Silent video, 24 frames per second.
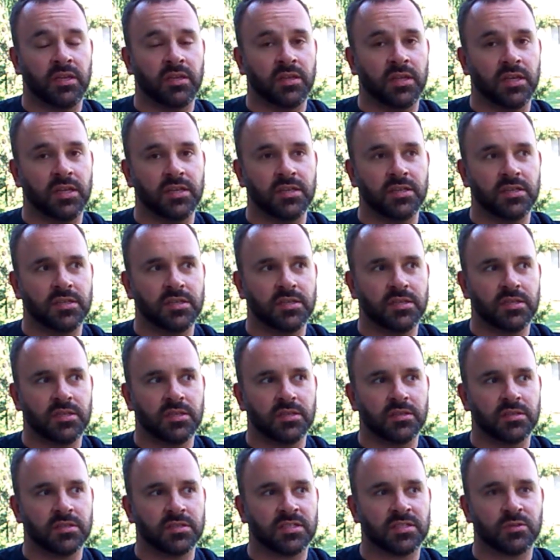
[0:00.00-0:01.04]
D.
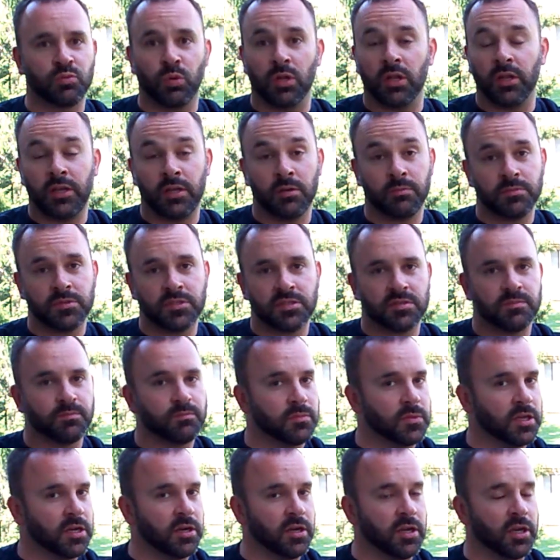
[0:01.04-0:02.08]
Swilliams.
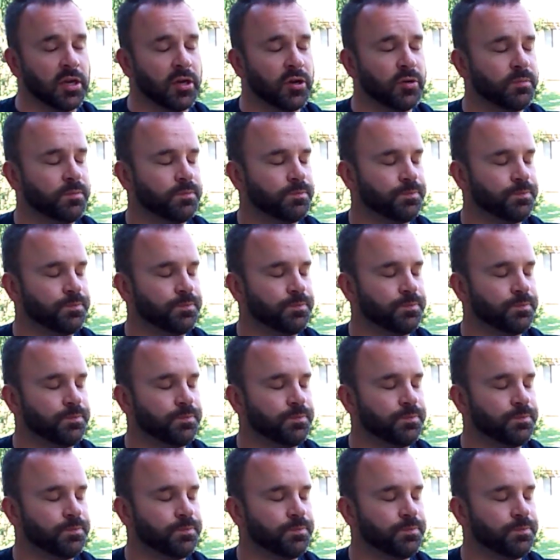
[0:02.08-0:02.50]
There you go.